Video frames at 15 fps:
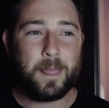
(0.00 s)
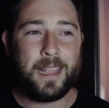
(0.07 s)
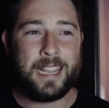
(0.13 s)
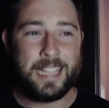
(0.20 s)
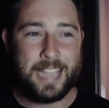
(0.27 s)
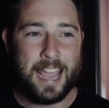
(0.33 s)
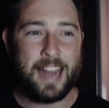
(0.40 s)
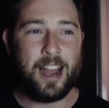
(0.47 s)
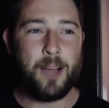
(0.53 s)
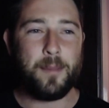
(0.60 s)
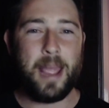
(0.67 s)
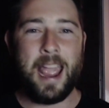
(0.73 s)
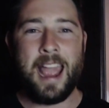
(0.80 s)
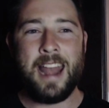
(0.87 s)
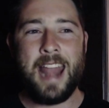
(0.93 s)
getup,
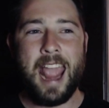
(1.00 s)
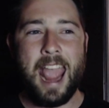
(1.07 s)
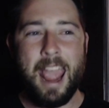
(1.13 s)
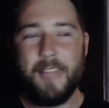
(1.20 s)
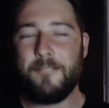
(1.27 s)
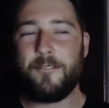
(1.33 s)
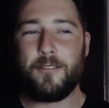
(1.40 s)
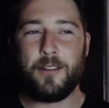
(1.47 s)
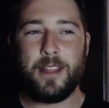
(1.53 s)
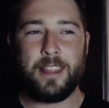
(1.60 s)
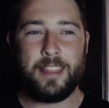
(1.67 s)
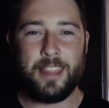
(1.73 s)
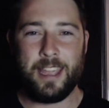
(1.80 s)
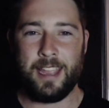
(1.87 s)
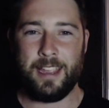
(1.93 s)
and
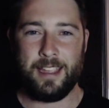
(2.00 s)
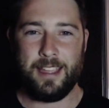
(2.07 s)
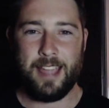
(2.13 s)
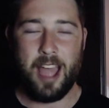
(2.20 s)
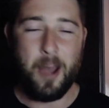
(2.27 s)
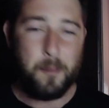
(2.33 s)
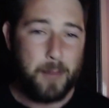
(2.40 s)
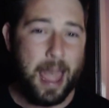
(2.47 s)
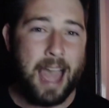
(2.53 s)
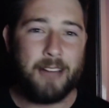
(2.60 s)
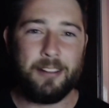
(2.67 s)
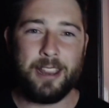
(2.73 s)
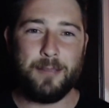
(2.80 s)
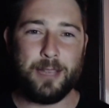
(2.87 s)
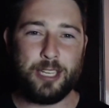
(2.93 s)
everything about
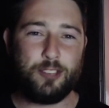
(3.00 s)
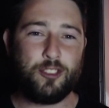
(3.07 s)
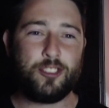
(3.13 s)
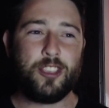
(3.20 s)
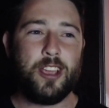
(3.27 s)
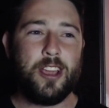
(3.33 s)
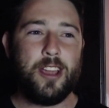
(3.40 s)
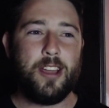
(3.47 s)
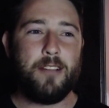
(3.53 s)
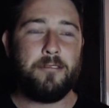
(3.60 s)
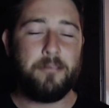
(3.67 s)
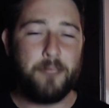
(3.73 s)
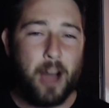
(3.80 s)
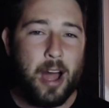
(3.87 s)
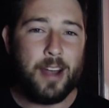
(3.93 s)
him is just
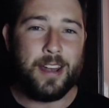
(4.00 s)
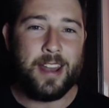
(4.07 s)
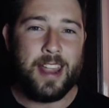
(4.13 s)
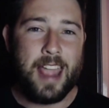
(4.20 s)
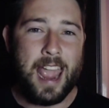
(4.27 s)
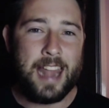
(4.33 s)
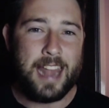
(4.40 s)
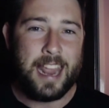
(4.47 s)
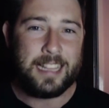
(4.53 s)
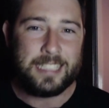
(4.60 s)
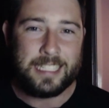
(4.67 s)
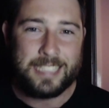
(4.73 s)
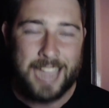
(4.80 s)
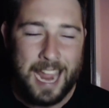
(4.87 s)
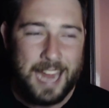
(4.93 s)
fun and
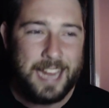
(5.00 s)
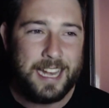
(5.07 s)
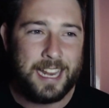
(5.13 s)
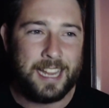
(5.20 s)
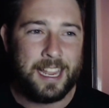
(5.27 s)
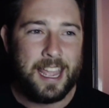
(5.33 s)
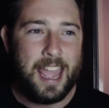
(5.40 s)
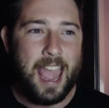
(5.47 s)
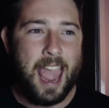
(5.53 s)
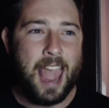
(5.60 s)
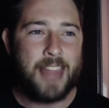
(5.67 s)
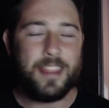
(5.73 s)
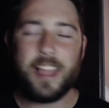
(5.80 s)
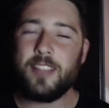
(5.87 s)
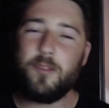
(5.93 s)
entertaining,
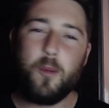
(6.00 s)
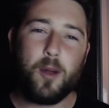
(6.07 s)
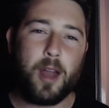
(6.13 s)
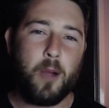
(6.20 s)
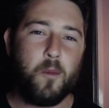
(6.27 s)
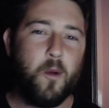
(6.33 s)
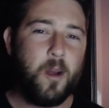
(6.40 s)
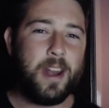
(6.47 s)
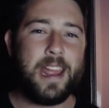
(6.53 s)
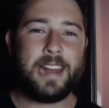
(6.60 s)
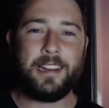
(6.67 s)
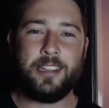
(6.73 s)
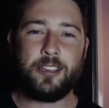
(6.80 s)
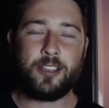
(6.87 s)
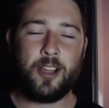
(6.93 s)
and that's what I want out
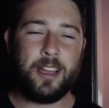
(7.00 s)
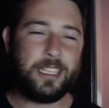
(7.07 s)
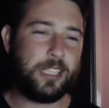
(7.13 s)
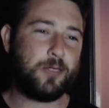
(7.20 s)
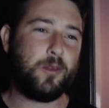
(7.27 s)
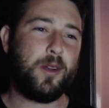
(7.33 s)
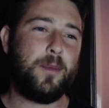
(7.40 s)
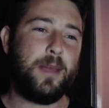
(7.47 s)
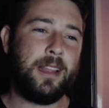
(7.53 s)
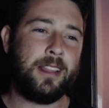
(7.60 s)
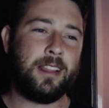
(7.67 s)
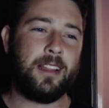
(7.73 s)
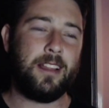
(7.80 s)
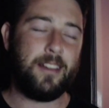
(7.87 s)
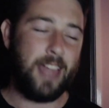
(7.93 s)
of this show. I just want to be
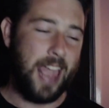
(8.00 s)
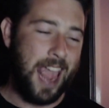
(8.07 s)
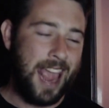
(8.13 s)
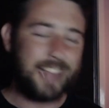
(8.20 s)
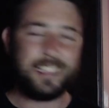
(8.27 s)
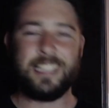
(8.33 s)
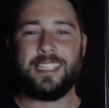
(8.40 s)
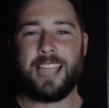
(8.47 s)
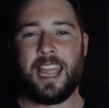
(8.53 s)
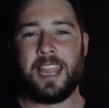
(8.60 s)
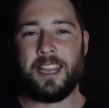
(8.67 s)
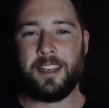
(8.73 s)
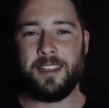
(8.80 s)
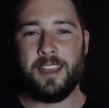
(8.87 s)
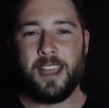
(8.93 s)

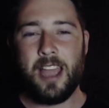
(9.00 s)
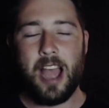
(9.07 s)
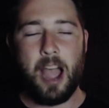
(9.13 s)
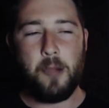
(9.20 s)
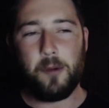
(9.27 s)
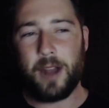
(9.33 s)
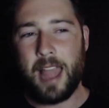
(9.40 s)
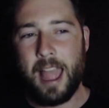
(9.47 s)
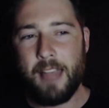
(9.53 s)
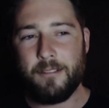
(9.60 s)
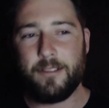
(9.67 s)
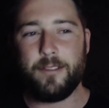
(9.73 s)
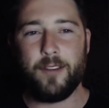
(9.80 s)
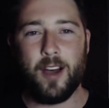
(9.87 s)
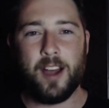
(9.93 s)
entertained. I want to have
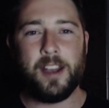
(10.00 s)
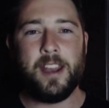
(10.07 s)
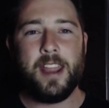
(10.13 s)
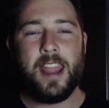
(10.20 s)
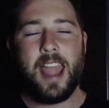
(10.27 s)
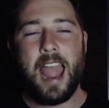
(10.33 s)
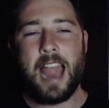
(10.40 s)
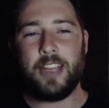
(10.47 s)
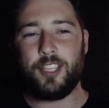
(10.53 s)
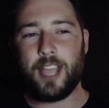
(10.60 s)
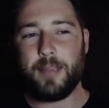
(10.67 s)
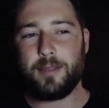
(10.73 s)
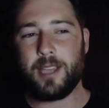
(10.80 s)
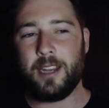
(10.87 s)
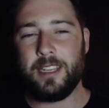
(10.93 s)
fun, and
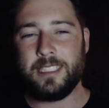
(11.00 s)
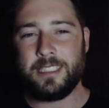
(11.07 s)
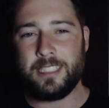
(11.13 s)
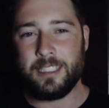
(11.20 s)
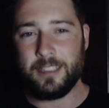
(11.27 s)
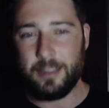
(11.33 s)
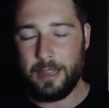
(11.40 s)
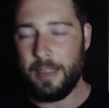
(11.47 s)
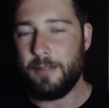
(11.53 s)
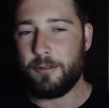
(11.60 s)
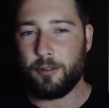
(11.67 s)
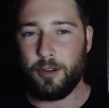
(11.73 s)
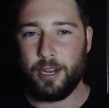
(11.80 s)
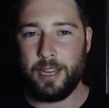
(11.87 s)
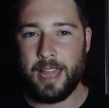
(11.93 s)
James Gunn is
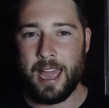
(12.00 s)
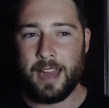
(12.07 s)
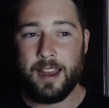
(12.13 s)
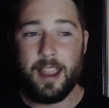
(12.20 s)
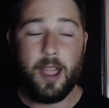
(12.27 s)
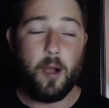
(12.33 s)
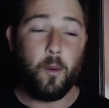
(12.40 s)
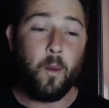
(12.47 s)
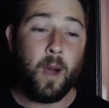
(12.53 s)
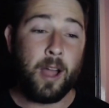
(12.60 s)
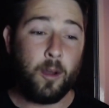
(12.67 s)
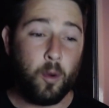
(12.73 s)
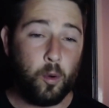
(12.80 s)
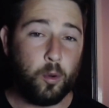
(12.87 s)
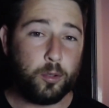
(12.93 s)
delivering that
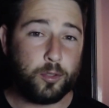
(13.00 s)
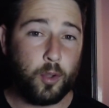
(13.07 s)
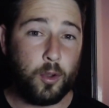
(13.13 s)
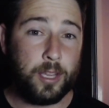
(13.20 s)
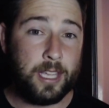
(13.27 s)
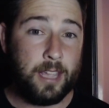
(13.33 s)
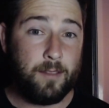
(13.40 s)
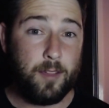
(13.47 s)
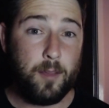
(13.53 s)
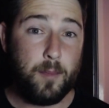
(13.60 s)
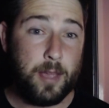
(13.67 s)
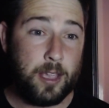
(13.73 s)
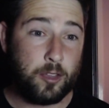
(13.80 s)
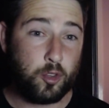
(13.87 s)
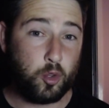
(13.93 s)
while also giving
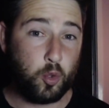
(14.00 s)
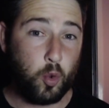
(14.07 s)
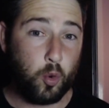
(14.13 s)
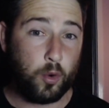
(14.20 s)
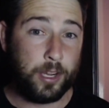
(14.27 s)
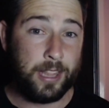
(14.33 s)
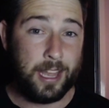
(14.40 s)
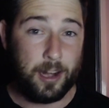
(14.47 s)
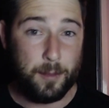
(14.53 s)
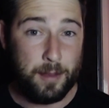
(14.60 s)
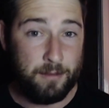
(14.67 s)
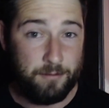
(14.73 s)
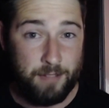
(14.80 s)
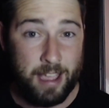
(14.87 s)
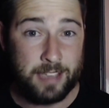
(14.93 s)
me a story that I'm
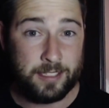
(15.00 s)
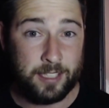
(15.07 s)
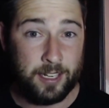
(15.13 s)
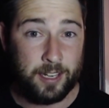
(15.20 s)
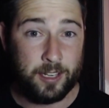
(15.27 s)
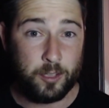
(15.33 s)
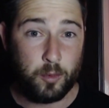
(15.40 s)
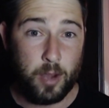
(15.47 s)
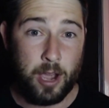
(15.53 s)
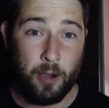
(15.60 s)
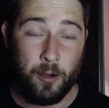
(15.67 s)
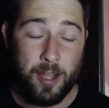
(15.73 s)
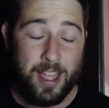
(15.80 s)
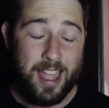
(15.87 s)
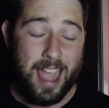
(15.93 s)
invested in as
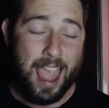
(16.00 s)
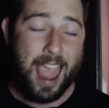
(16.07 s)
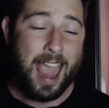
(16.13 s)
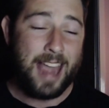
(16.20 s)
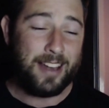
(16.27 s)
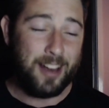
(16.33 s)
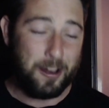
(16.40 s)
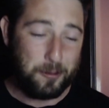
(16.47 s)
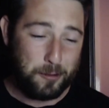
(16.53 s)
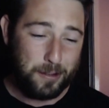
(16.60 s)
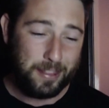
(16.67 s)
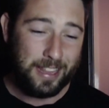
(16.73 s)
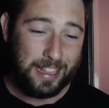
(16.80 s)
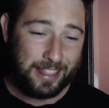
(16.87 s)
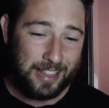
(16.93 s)
well. And I
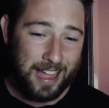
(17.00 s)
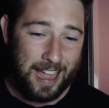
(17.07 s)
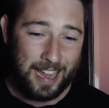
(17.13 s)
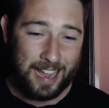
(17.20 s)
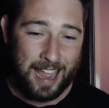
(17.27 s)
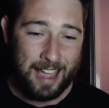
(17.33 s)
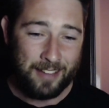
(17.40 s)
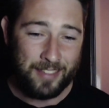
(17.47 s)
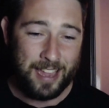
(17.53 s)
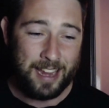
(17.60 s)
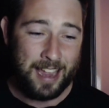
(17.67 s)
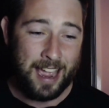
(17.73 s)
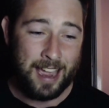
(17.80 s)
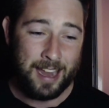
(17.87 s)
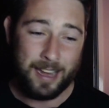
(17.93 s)
really like how they
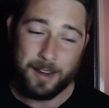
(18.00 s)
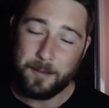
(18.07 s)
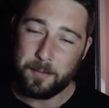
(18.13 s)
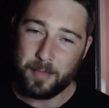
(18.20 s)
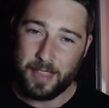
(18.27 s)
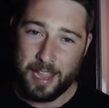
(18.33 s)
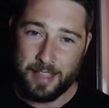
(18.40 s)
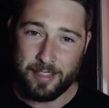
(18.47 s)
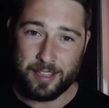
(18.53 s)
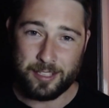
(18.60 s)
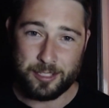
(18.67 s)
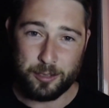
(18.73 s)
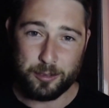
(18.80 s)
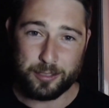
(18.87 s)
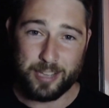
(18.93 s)
had in the
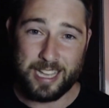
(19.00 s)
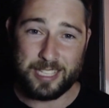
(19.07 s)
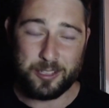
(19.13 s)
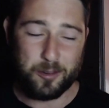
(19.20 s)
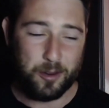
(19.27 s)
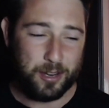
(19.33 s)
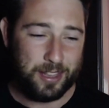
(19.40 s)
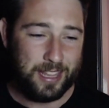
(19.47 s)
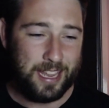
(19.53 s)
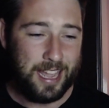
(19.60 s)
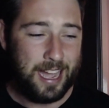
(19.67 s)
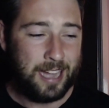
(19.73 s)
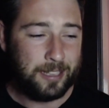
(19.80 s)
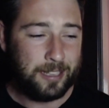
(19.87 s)
Suicide Squad the